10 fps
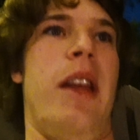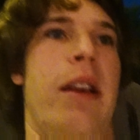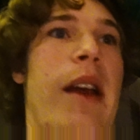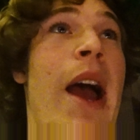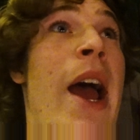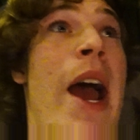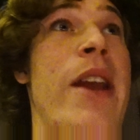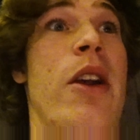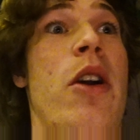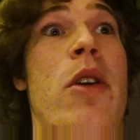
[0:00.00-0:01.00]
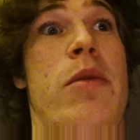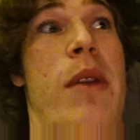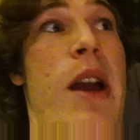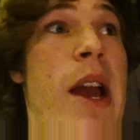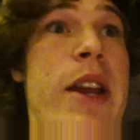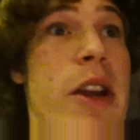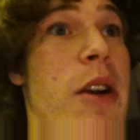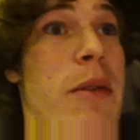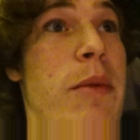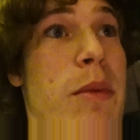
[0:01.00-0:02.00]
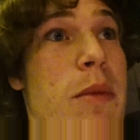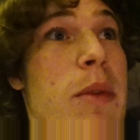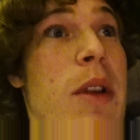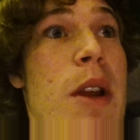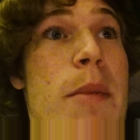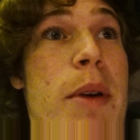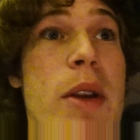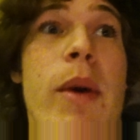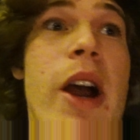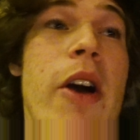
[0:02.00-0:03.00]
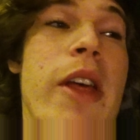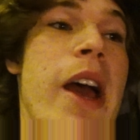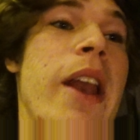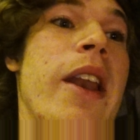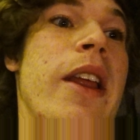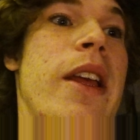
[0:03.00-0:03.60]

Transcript: Like, I know pretty well that